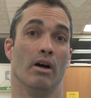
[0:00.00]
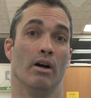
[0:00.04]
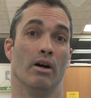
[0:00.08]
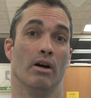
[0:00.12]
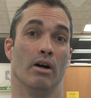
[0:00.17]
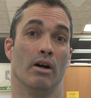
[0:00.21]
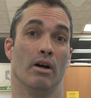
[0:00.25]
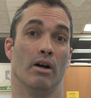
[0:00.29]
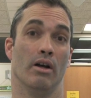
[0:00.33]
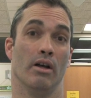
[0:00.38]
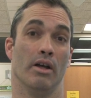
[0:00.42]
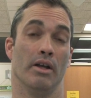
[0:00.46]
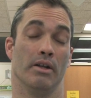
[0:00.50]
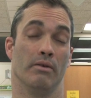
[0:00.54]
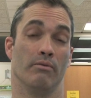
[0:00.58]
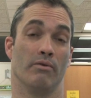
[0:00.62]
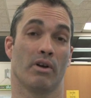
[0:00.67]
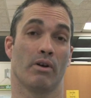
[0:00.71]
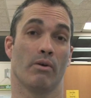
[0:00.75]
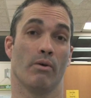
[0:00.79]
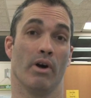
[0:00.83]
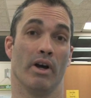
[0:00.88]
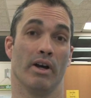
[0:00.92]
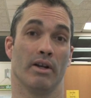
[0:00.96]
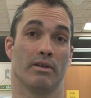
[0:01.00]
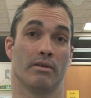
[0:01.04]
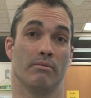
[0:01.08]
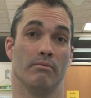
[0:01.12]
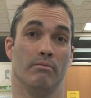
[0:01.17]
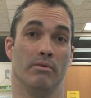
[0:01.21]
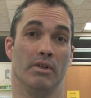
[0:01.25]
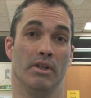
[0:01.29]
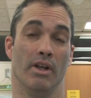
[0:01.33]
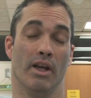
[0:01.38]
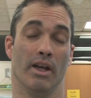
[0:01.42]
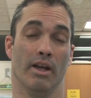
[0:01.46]
and it required
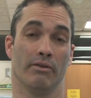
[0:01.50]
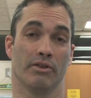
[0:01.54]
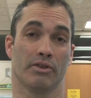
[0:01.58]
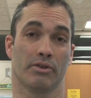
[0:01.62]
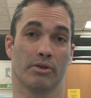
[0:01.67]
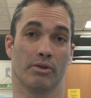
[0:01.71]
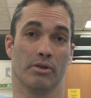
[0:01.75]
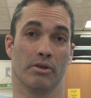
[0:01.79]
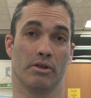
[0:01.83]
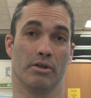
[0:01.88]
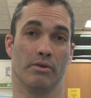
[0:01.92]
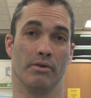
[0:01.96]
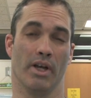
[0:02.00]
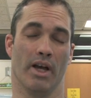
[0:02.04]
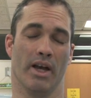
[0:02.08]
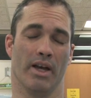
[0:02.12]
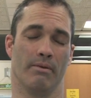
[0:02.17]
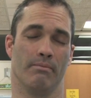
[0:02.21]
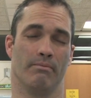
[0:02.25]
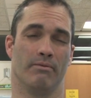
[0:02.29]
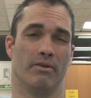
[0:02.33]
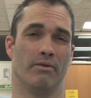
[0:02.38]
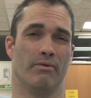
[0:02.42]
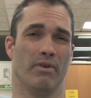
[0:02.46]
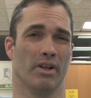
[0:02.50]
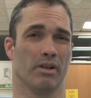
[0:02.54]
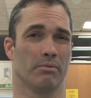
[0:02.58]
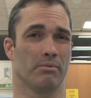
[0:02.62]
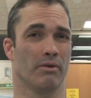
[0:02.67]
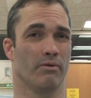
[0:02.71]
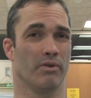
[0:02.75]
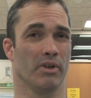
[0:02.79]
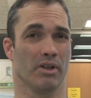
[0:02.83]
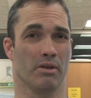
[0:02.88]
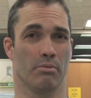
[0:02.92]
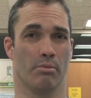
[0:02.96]
me to have surgery. I had developed
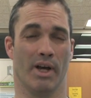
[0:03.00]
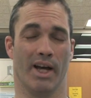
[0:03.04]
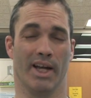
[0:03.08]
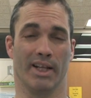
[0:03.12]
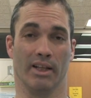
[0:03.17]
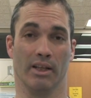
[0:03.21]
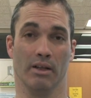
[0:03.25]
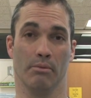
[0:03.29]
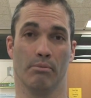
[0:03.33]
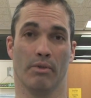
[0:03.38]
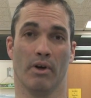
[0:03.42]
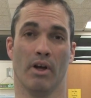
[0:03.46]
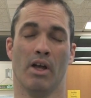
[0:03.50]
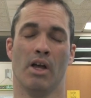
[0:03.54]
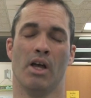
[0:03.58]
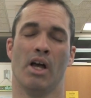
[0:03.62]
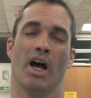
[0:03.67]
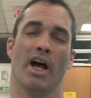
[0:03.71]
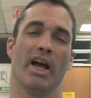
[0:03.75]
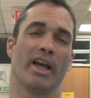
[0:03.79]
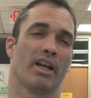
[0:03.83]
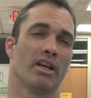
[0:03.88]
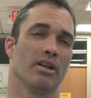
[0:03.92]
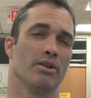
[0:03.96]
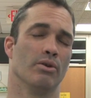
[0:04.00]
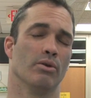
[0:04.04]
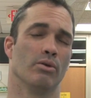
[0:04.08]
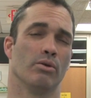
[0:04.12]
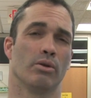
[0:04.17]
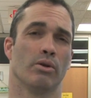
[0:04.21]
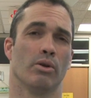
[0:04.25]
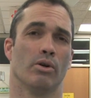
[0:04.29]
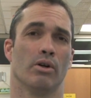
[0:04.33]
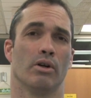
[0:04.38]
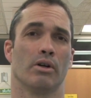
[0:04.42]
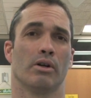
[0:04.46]
a really bad limp. I could no
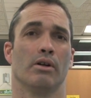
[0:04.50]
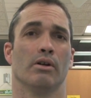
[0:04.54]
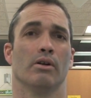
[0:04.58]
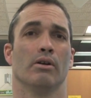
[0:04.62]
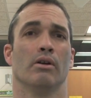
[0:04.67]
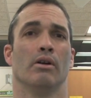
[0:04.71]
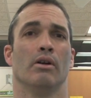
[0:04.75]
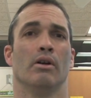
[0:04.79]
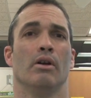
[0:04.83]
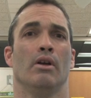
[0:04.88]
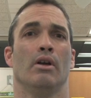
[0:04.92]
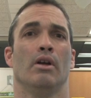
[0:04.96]
longer